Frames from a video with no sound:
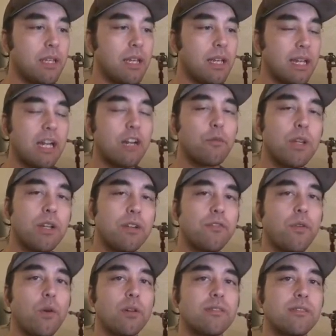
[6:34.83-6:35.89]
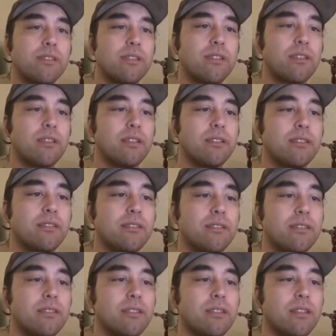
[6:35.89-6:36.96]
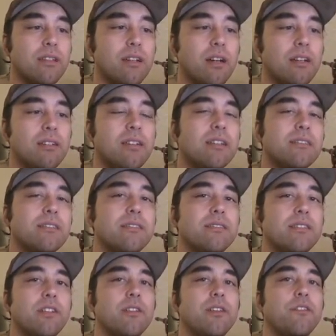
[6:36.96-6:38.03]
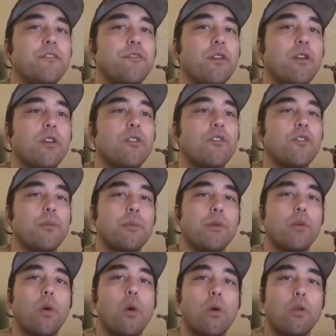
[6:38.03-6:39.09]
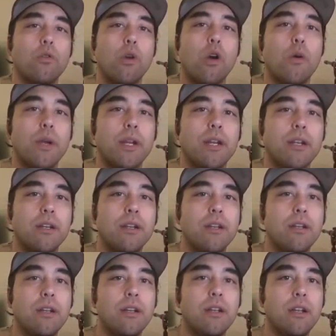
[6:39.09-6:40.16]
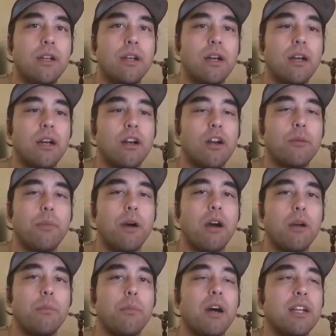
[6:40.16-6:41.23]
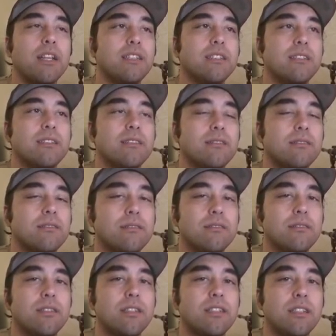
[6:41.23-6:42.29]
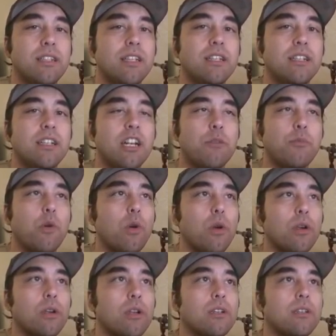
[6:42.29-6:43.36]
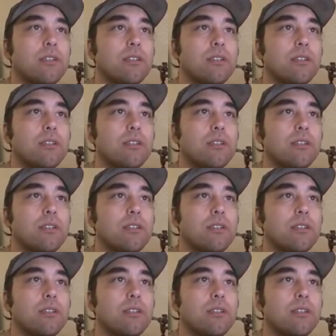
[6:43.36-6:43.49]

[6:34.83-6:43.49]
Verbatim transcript: it kind of reinforced this unnecessary fur from gro- growing. Uh, our our body didn't need it anymore